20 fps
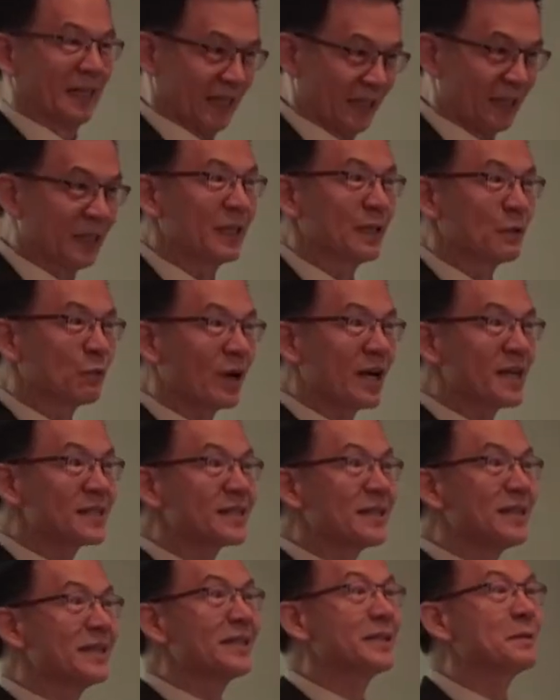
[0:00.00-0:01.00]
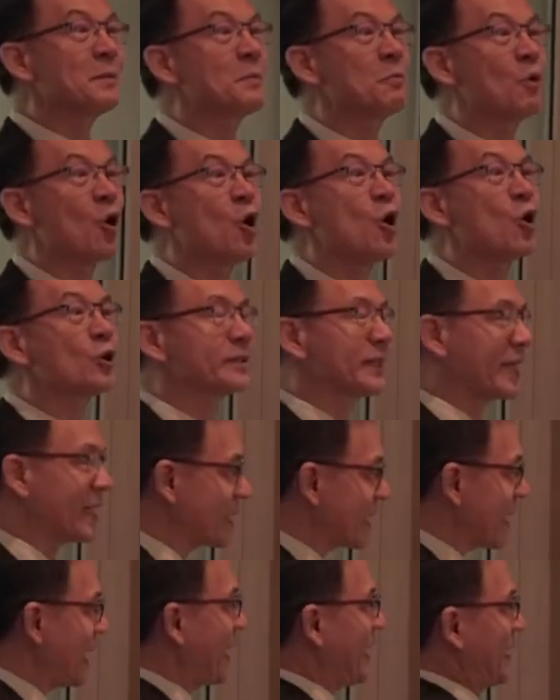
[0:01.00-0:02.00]
It requires a little bit more
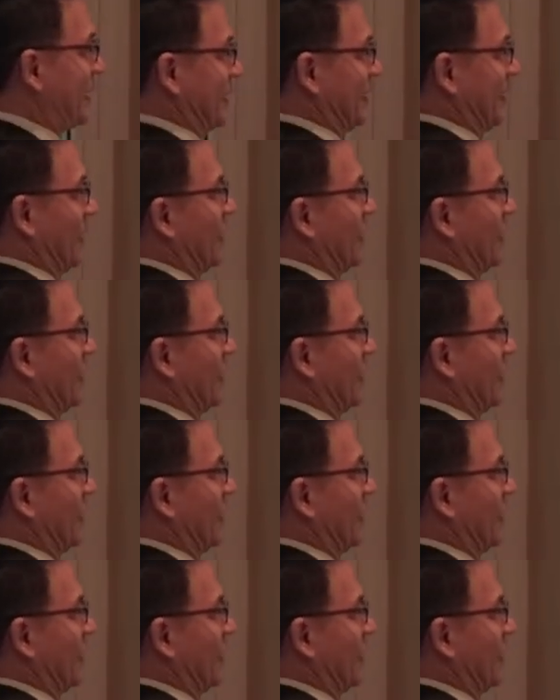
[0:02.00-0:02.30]
thinking,